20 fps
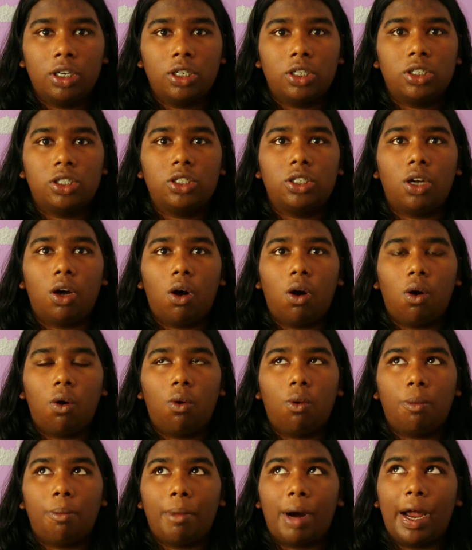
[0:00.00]

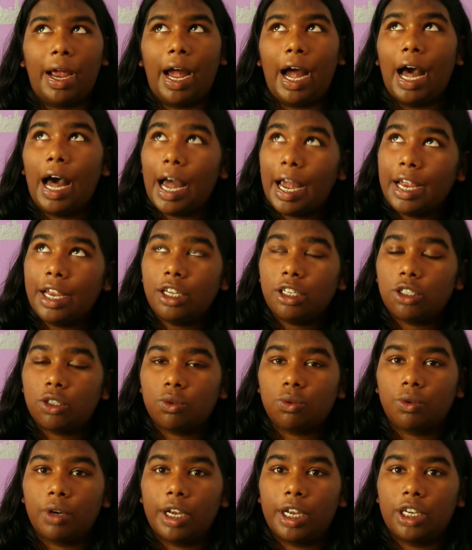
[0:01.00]
So my
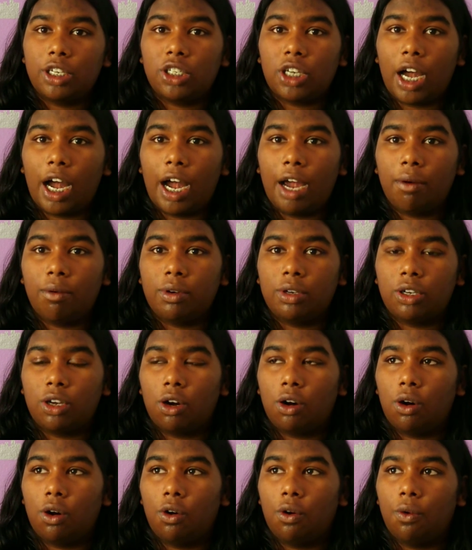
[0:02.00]
highest range I would
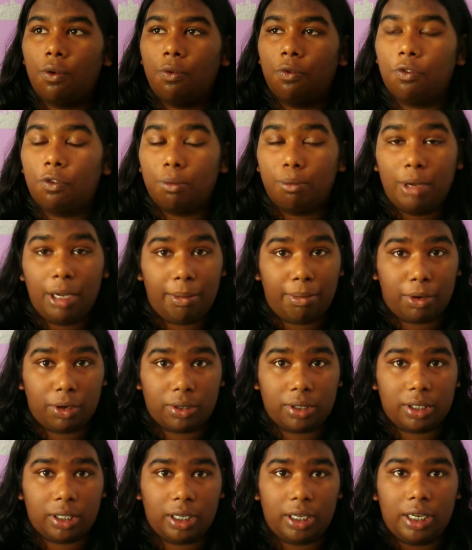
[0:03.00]
go for me
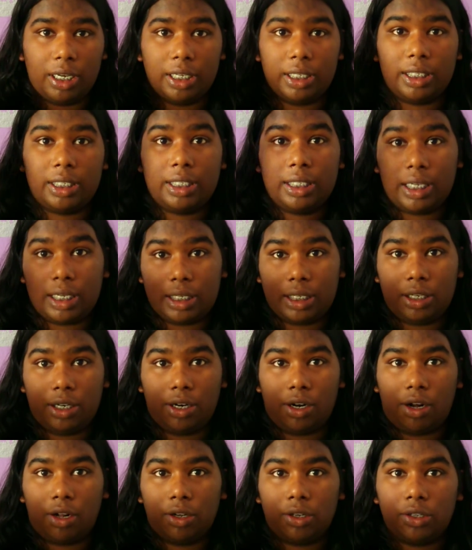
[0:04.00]
personally is
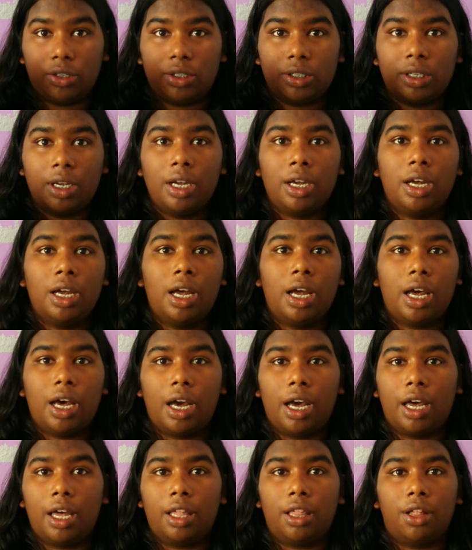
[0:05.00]
$60.
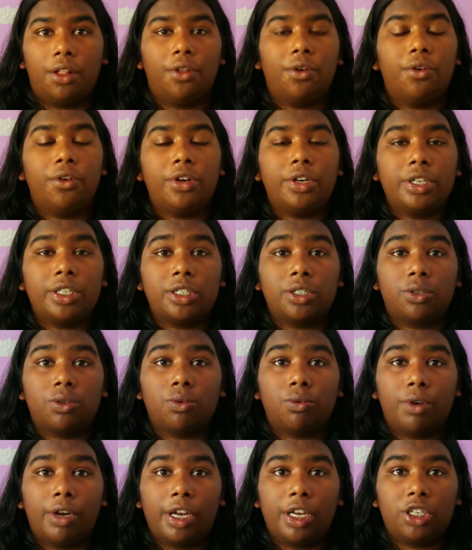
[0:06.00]
And the lowest
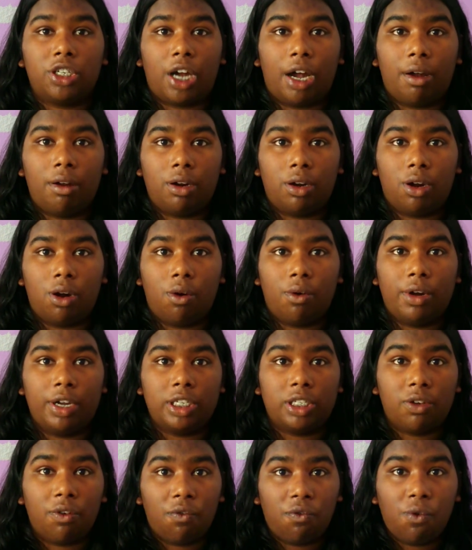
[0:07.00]
range I would go
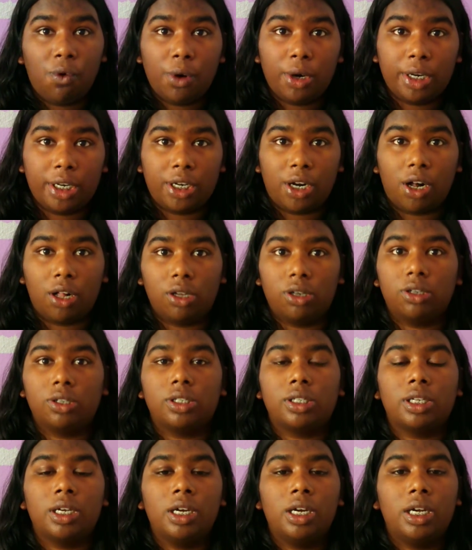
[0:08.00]
is
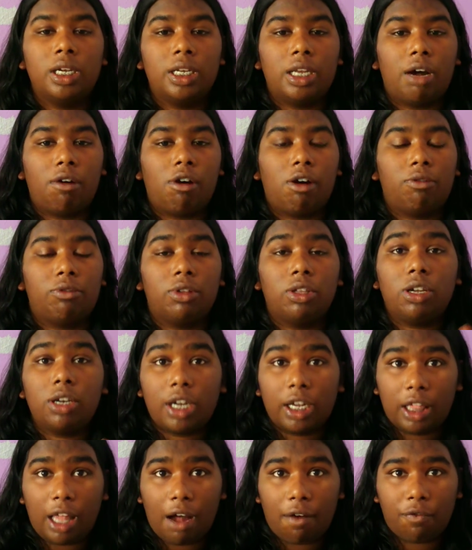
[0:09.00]
$40. Now I would look
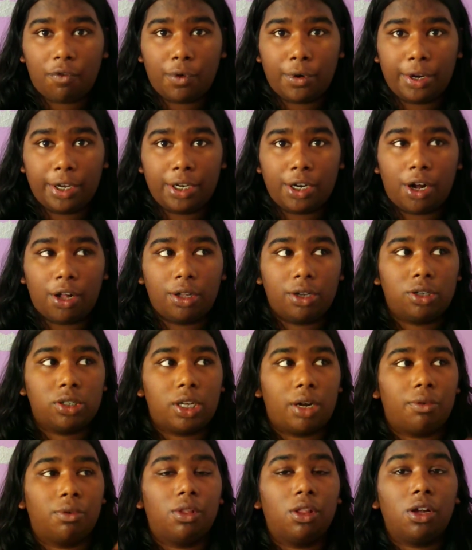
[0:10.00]
at that $40,
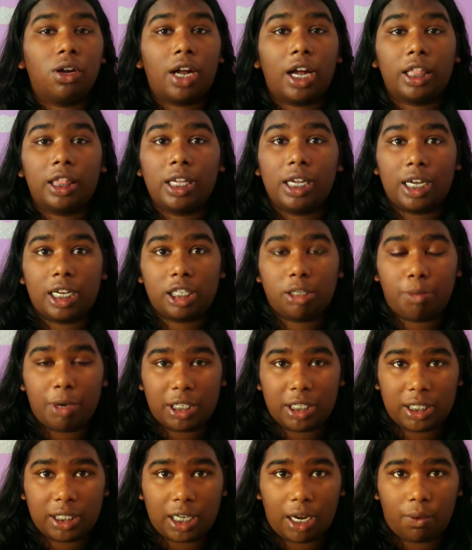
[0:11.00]
I would look at the
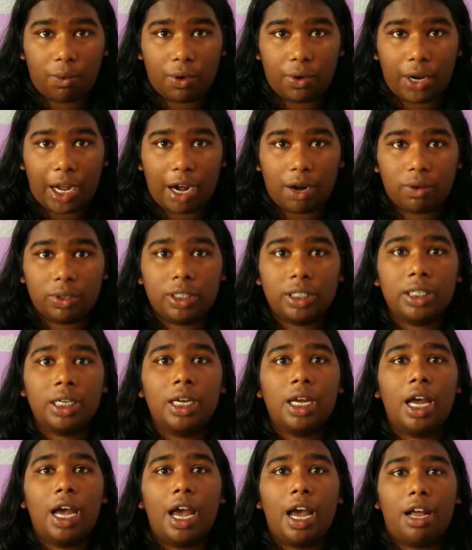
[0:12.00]
expenses I wrote out
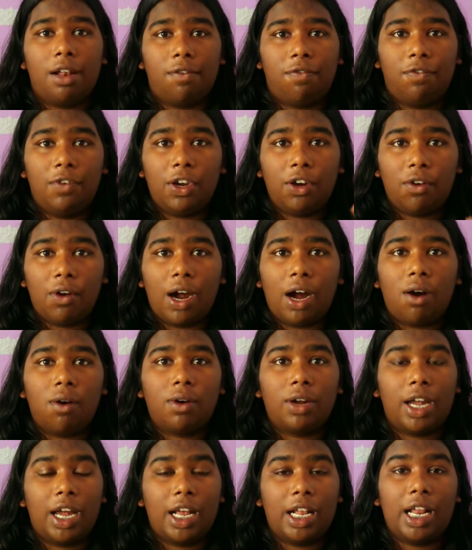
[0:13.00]
and figure
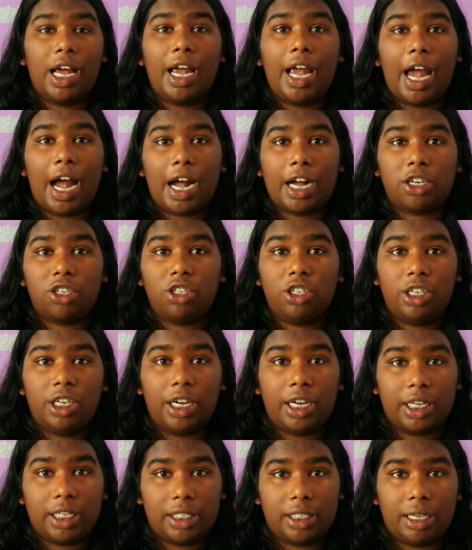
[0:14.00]
out, can I actually
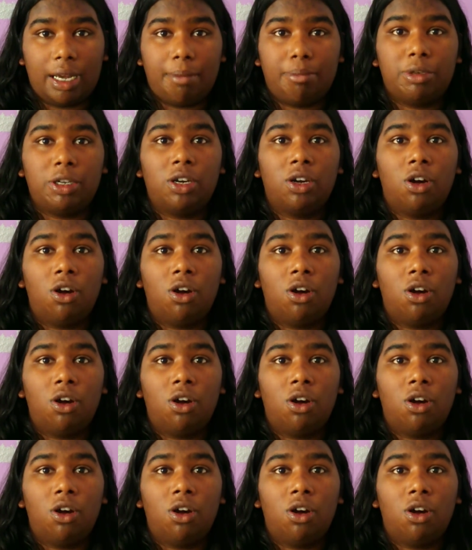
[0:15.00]
accept